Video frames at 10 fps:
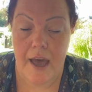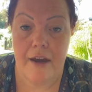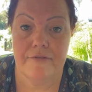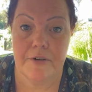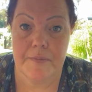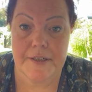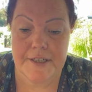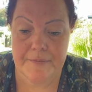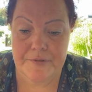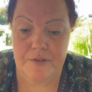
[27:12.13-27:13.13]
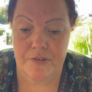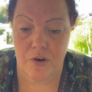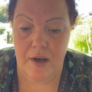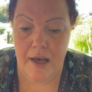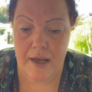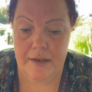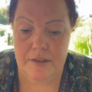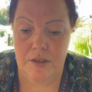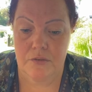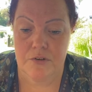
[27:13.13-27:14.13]
And from the depths of your
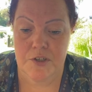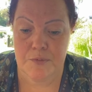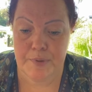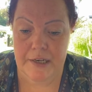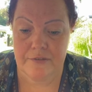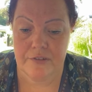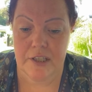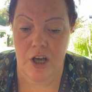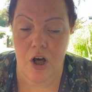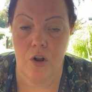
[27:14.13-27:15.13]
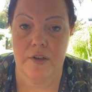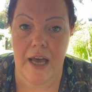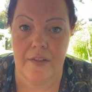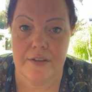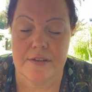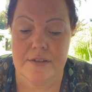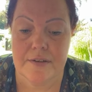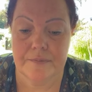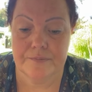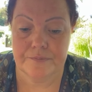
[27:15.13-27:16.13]
heart, respectfully hold others
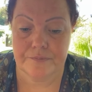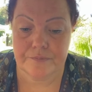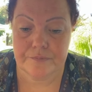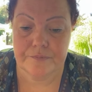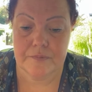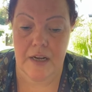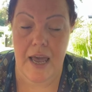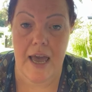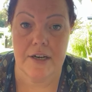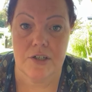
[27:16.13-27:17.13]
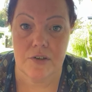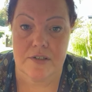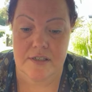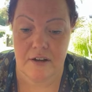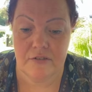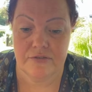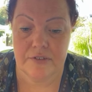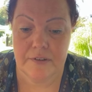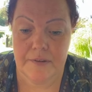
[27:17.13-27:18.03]
and yourself